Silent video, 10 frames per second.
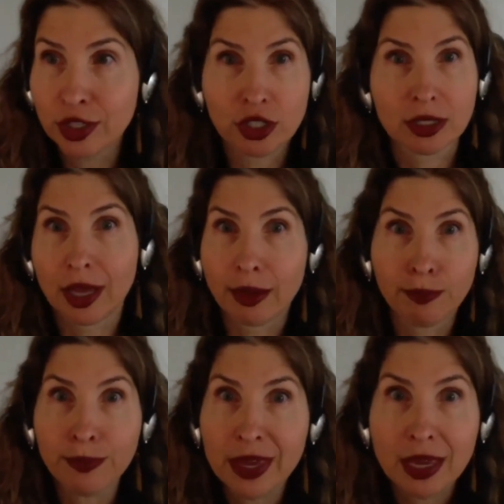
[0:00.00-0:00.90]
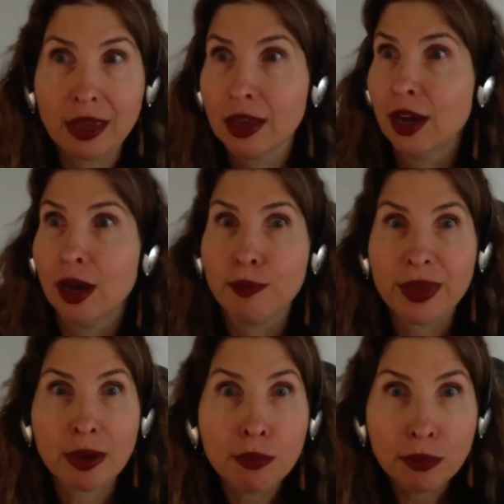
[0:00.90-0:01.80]
which is like be
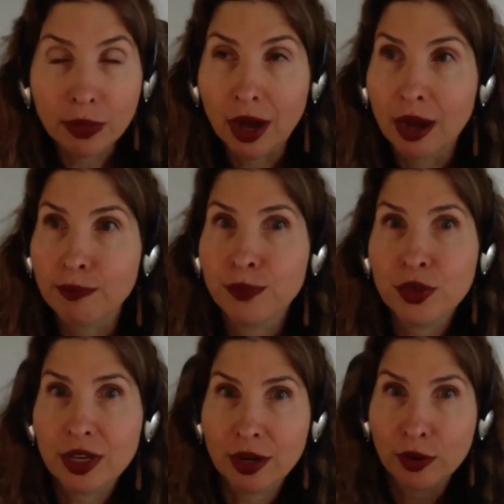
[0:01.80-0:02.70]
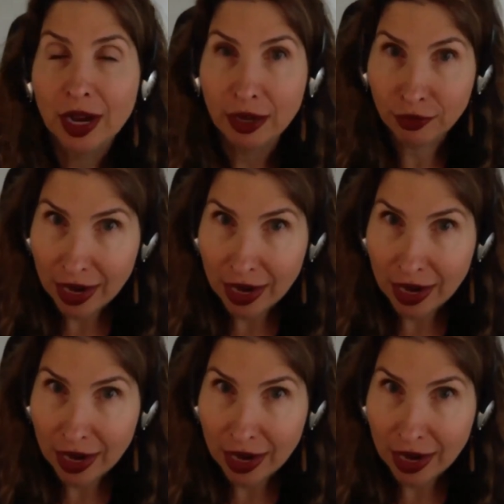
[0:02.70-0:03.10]
kind